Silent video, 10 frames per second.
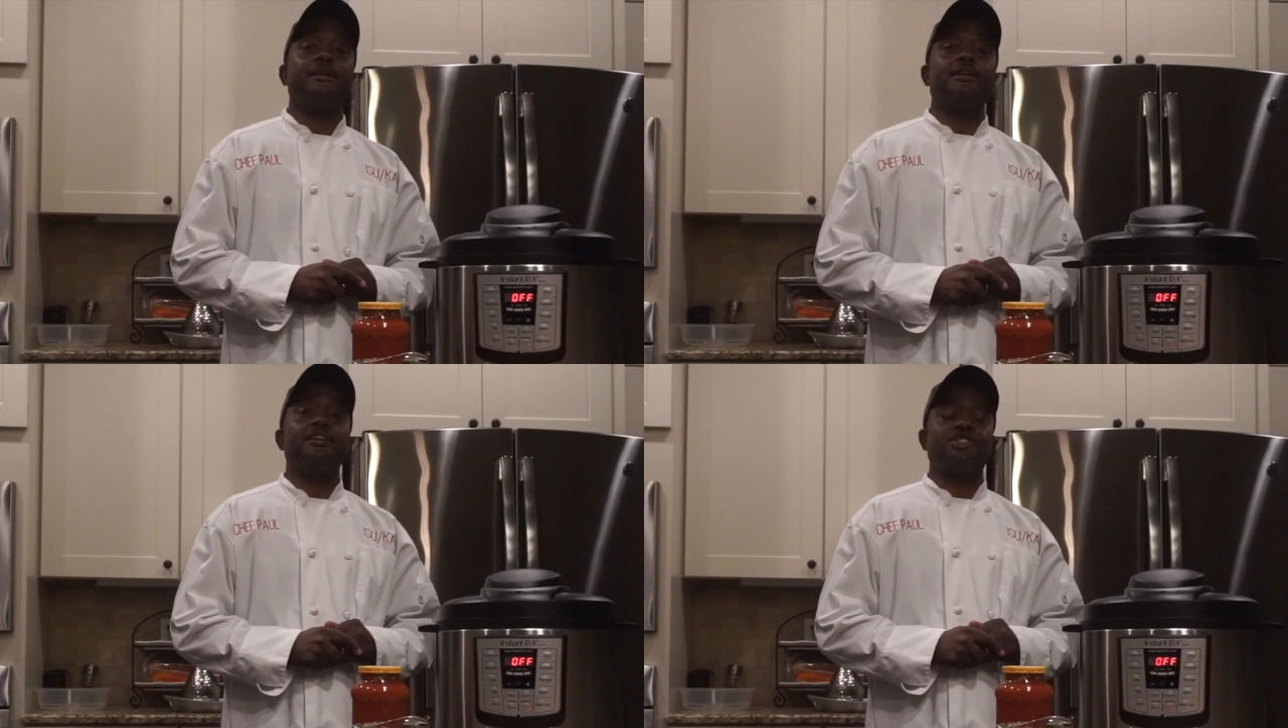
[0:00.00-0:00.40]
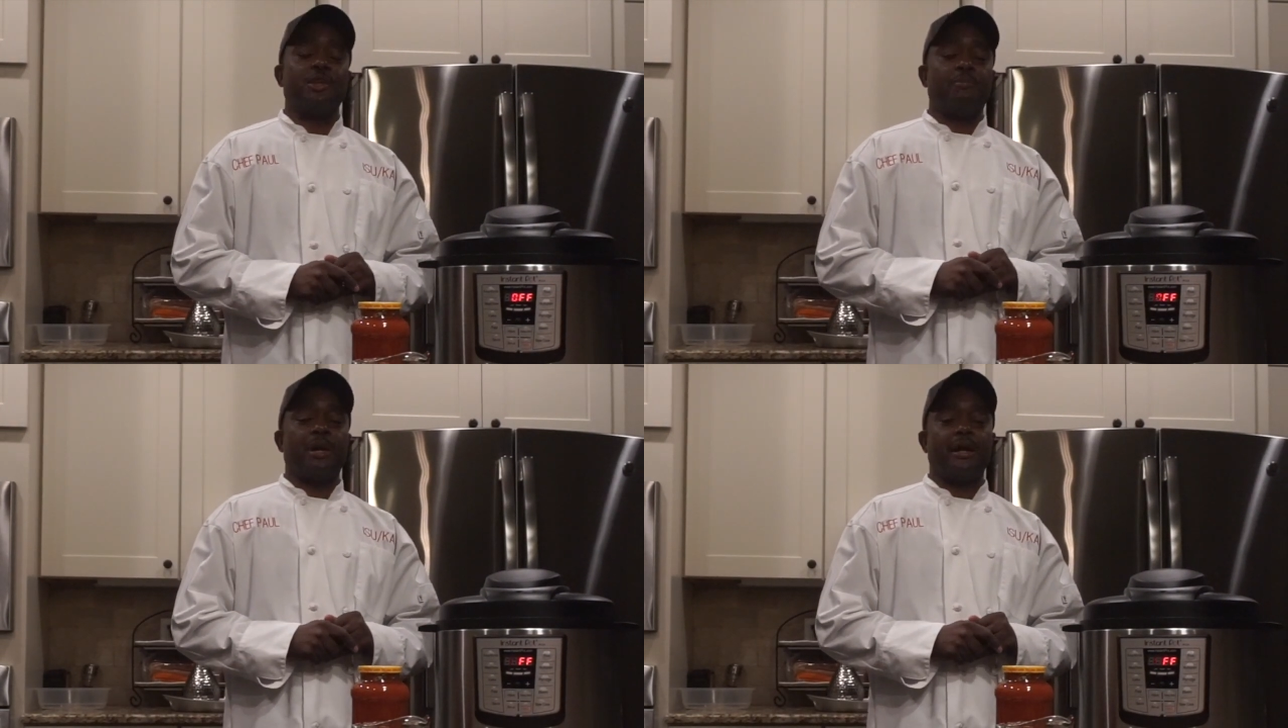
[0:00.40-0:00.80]
in the
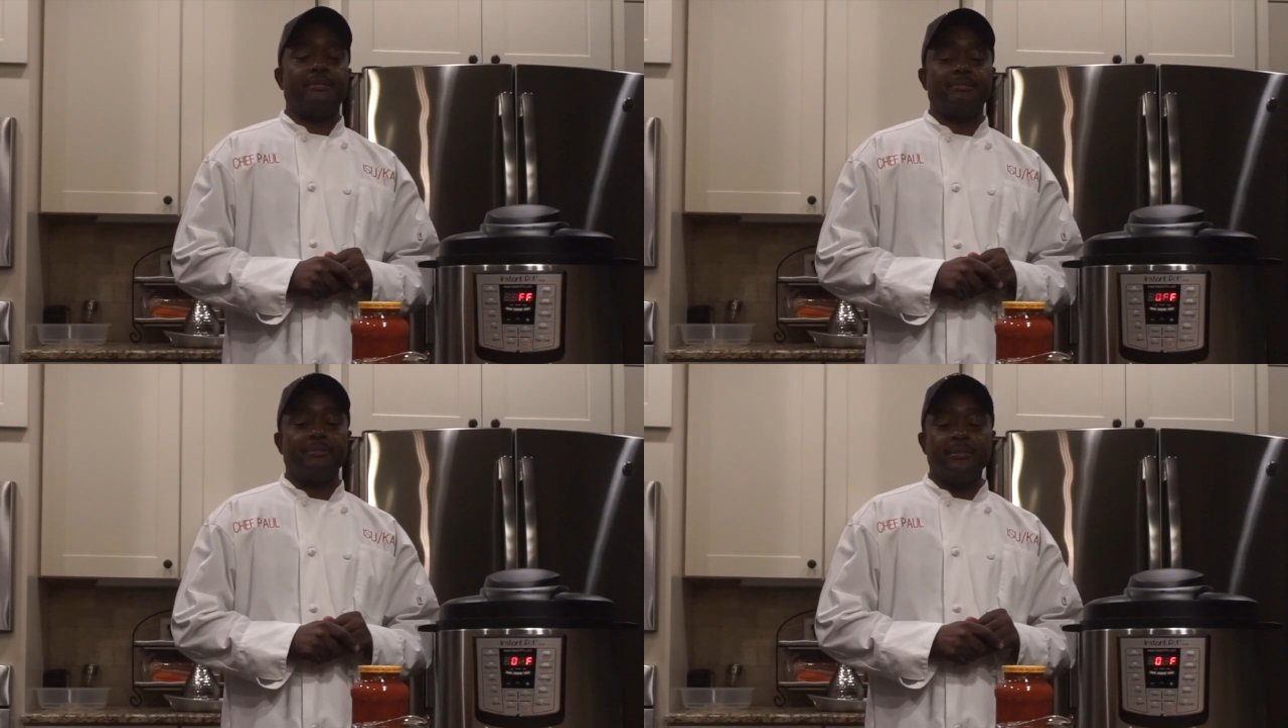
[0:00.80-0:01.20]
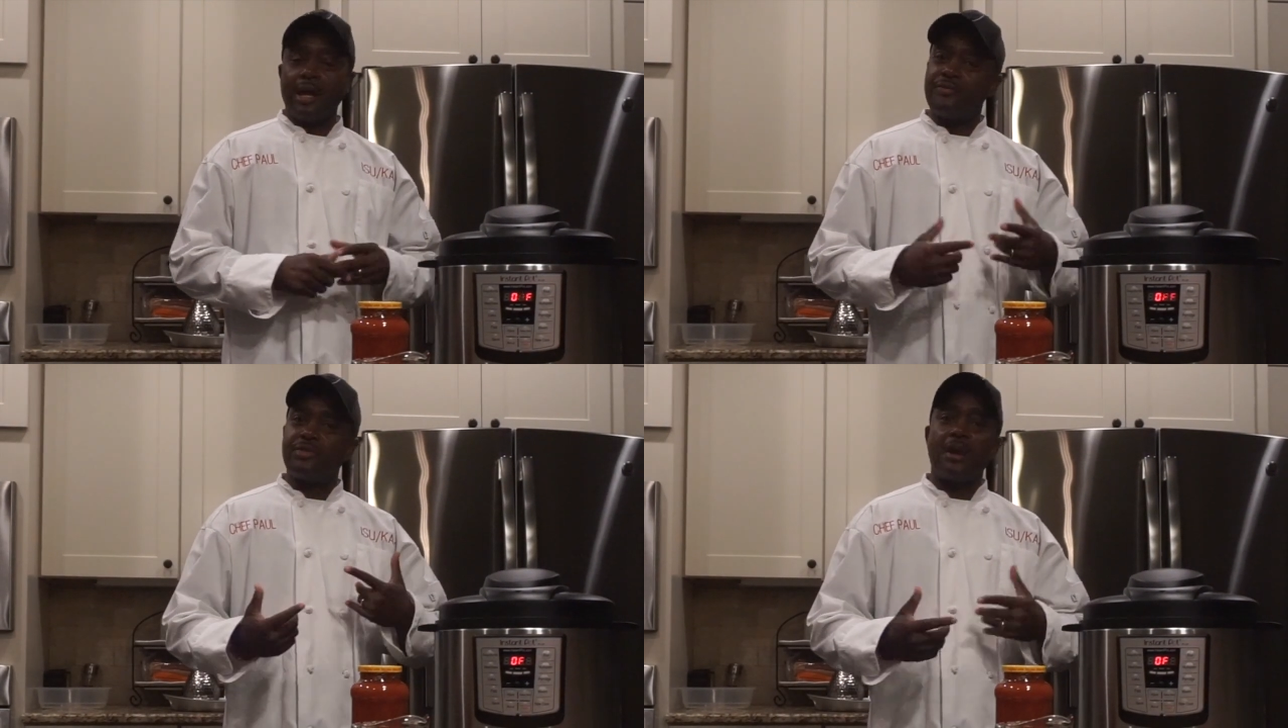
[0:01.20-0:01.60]
Instant Pot.
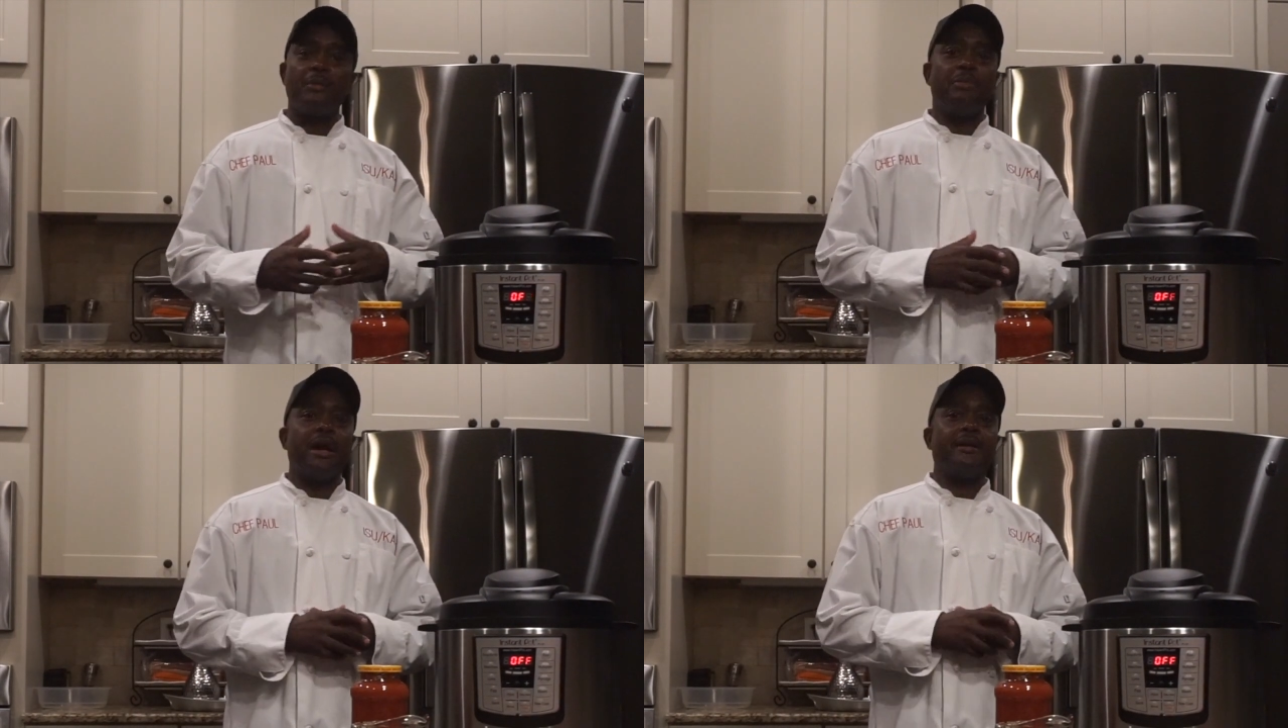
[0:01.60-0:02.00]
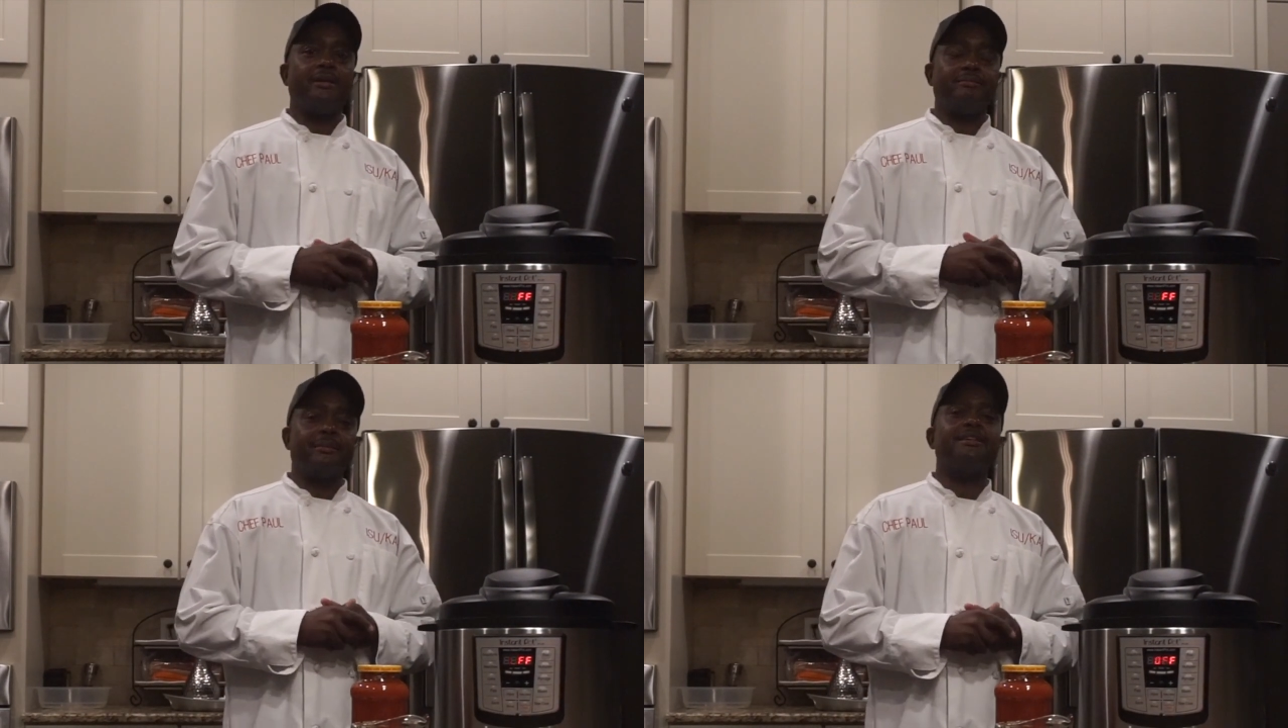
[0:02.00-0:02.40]
I thought about
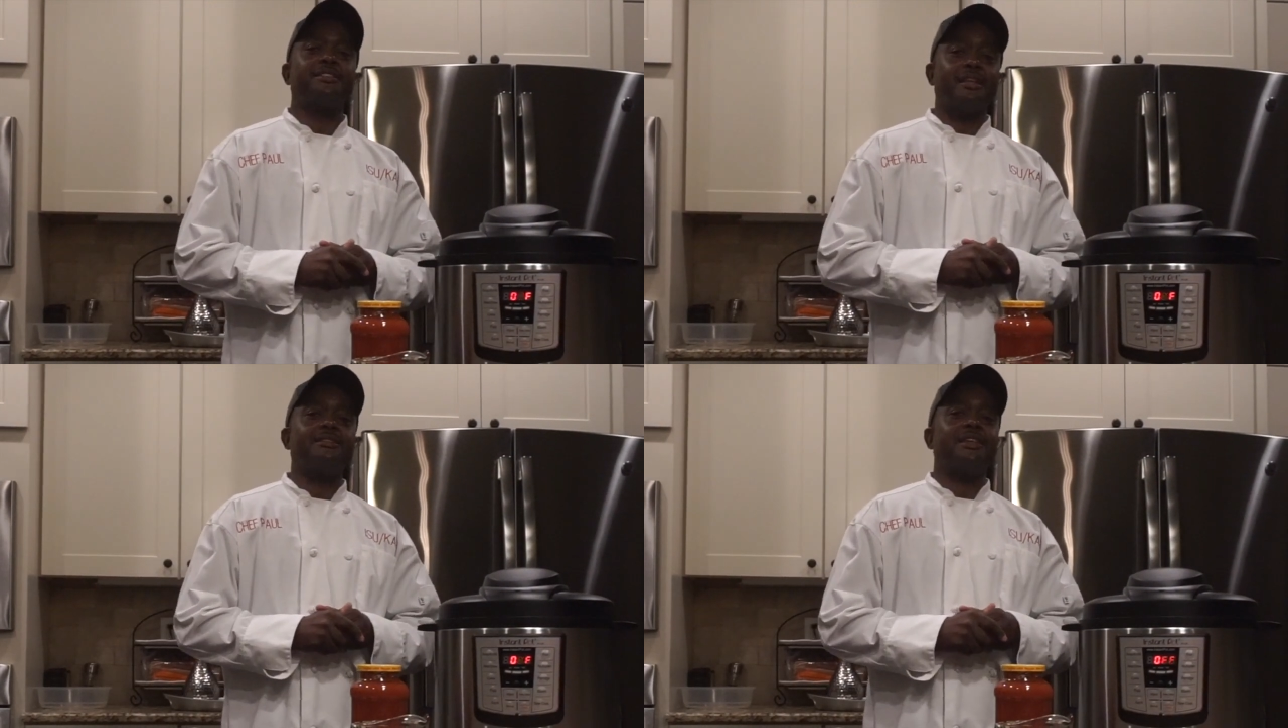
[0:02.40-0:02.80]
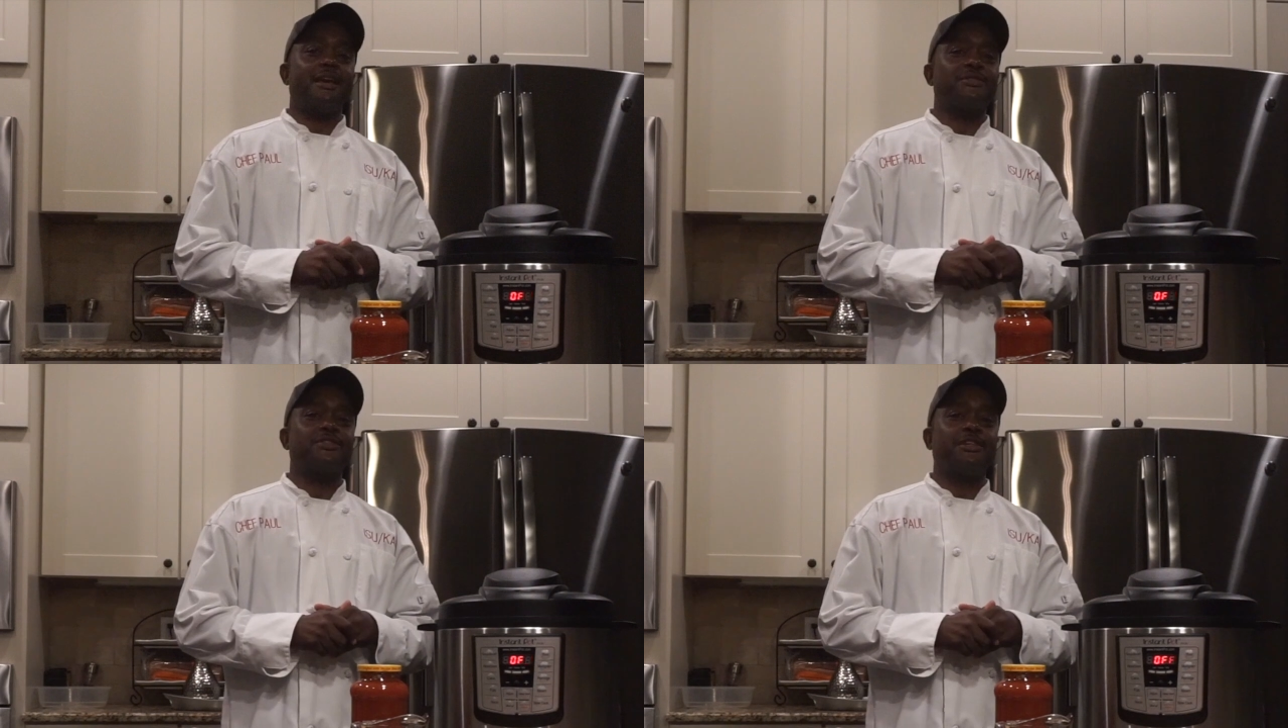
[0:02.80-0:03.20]
it. I said, that
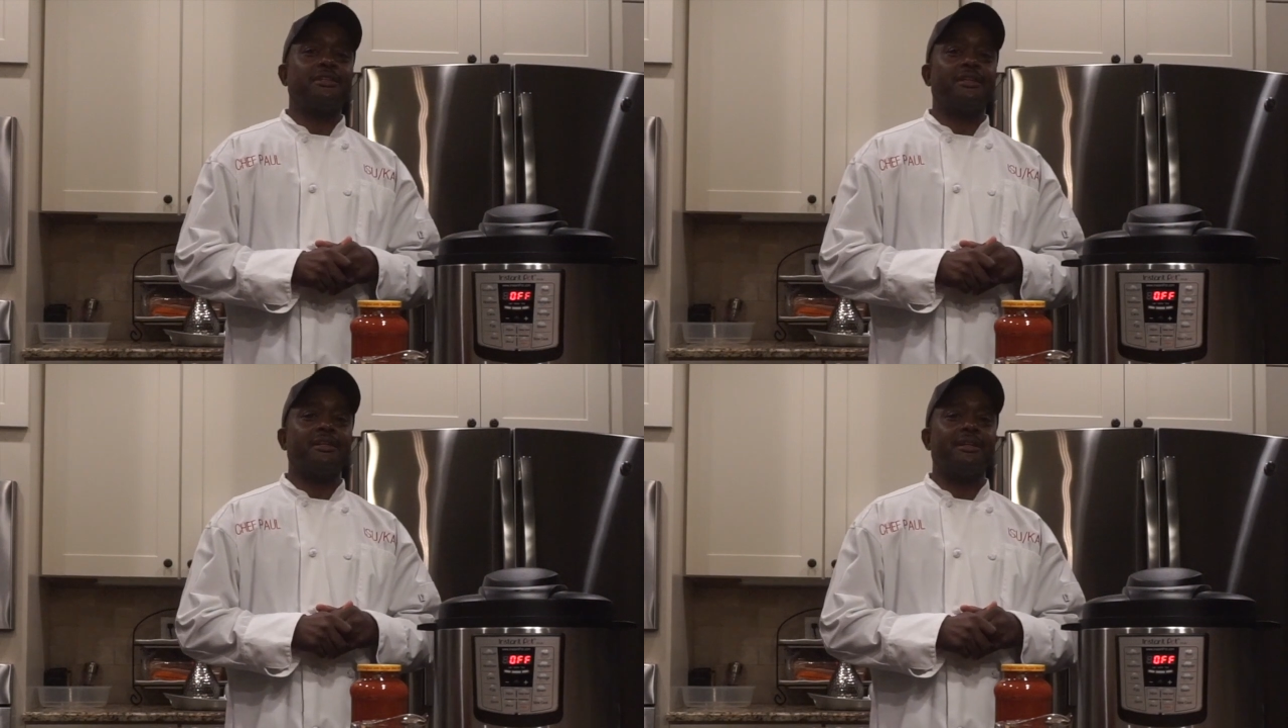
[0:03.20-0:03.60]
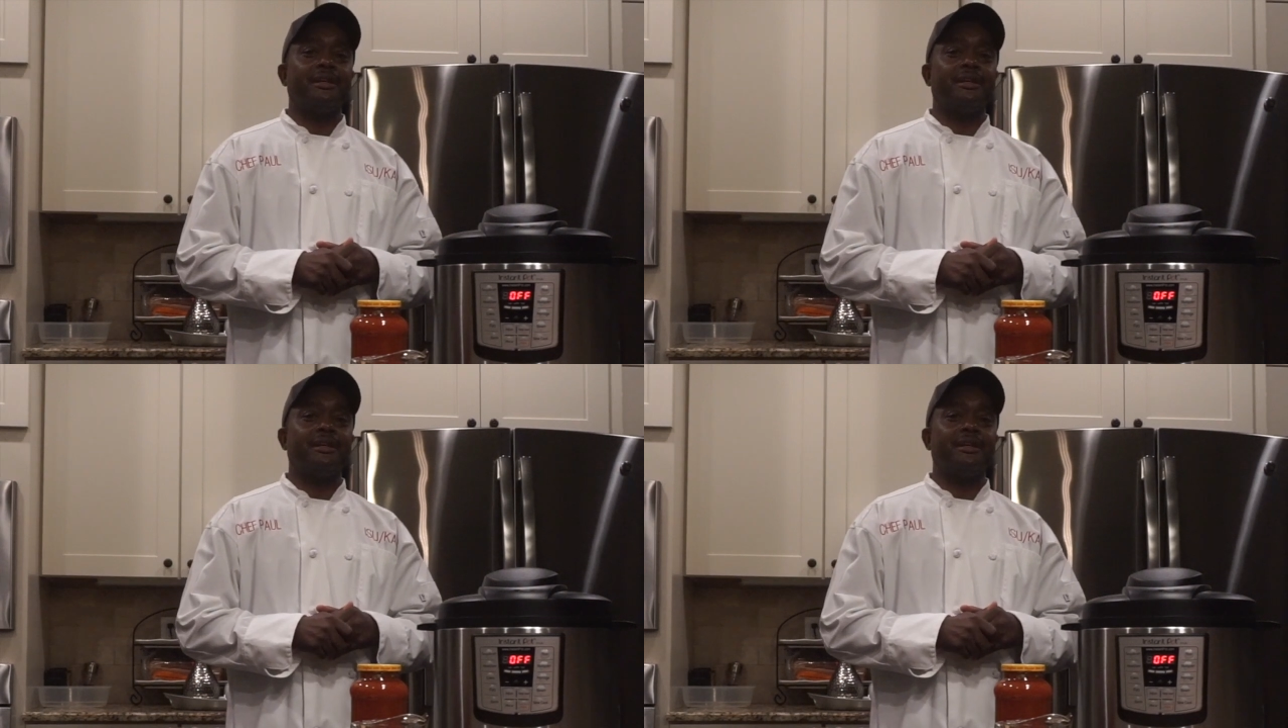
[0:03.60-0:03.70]
sounds good.